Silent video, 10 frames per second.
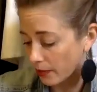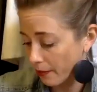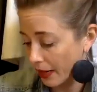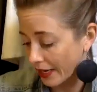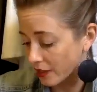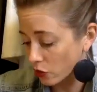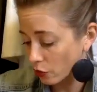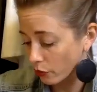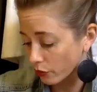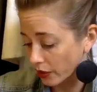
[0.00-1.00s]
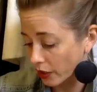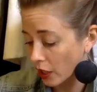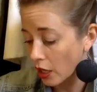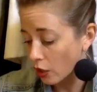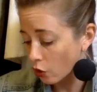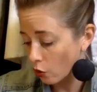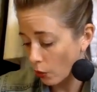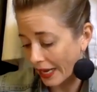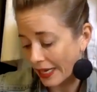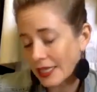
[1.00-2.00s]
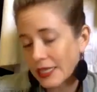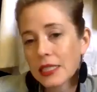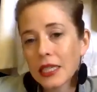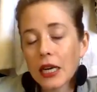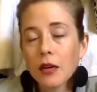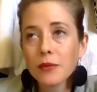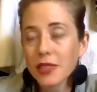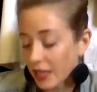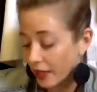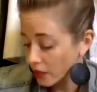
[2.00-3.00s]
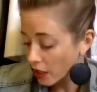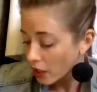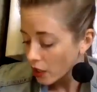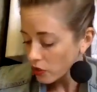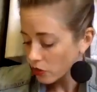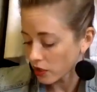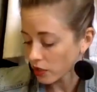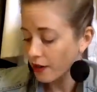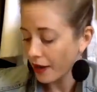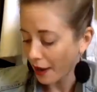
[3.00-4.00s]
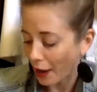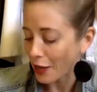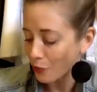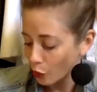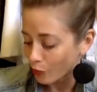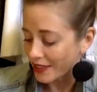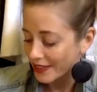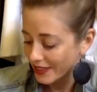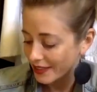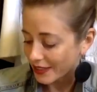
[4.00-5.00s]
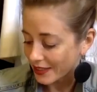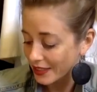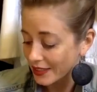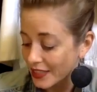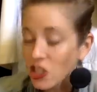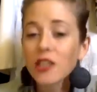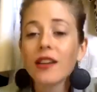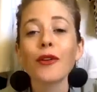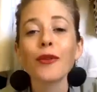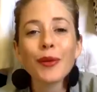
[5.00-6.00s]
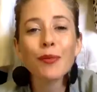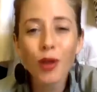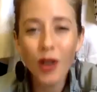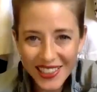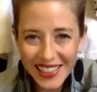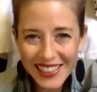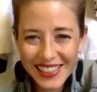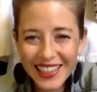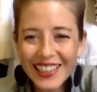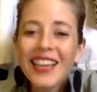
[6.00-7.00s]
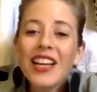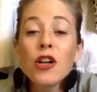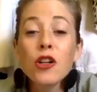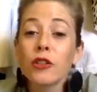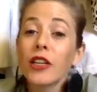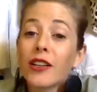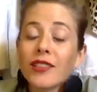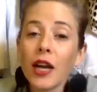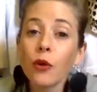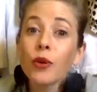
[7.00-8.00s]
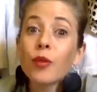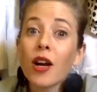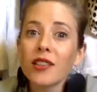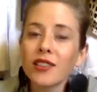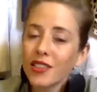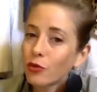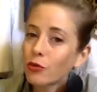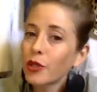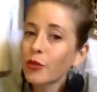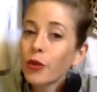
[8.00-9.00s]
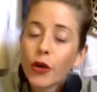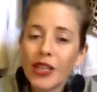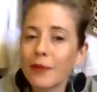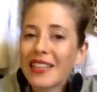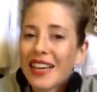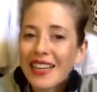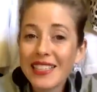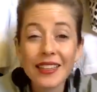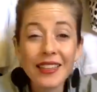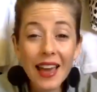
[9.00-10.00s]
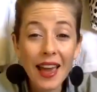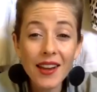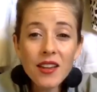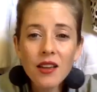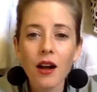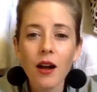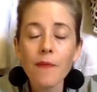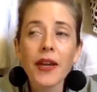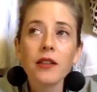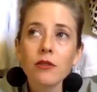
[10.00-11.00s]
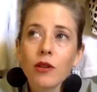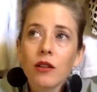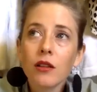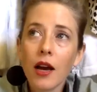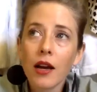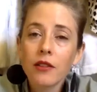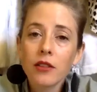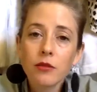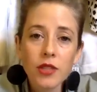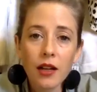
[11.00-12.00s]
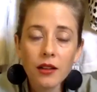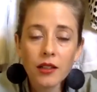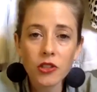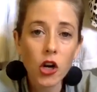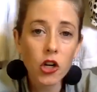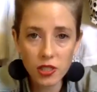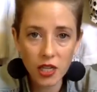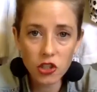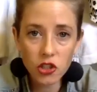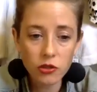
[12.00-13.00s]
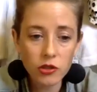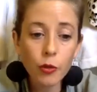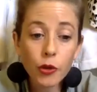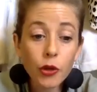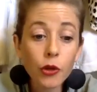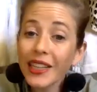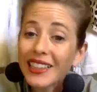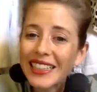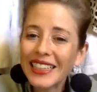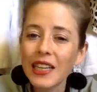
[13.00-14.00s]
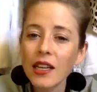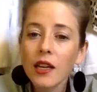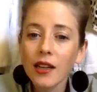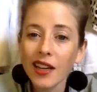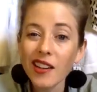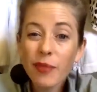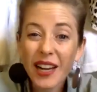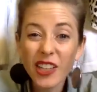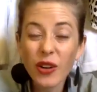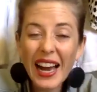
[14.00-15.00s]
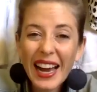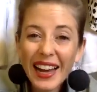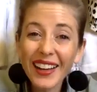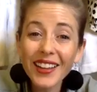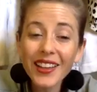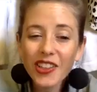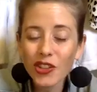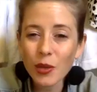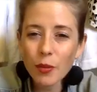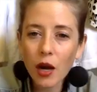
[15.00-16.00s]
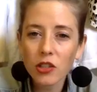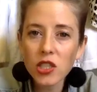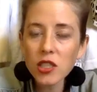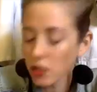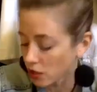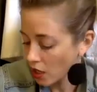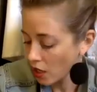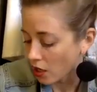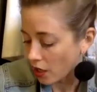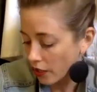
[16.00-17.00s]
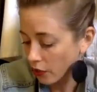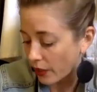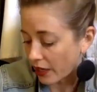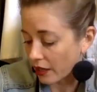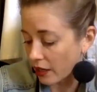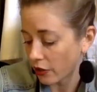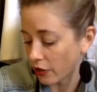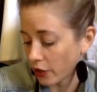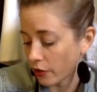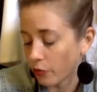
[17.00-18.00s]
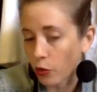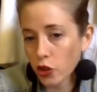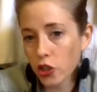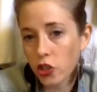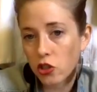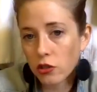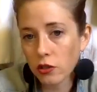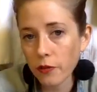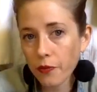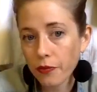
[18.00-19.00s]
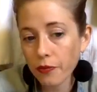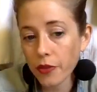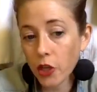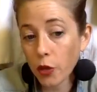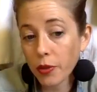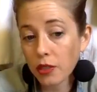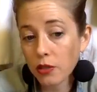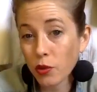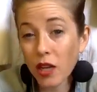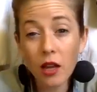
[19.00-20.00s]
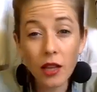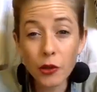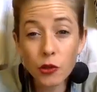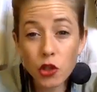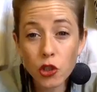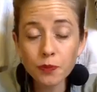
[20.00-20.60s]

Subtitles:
mind into a really quiet state. So it stands for eye movement desensitization and reprocessing. So there is that reprocessing, reprogramming idea again. That is what a lot of these modalities are designed to do, is help you to quickly kind of biohack your subconscious in a way that other more traditional therapies would not allow you to do.